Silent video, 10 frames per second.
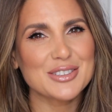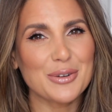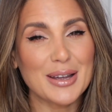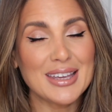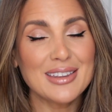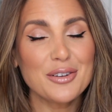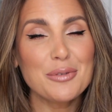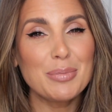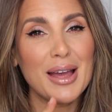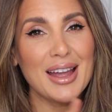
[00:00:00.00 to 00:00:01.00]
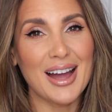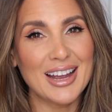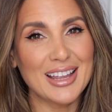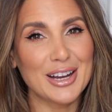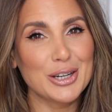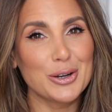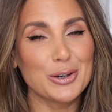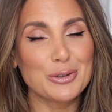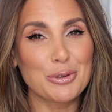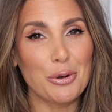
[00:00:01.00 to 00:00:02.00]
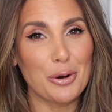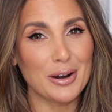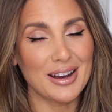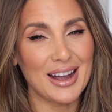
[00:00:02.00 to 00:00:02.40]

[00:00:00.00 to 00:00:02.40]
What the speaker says: So I either apply eyeliner nor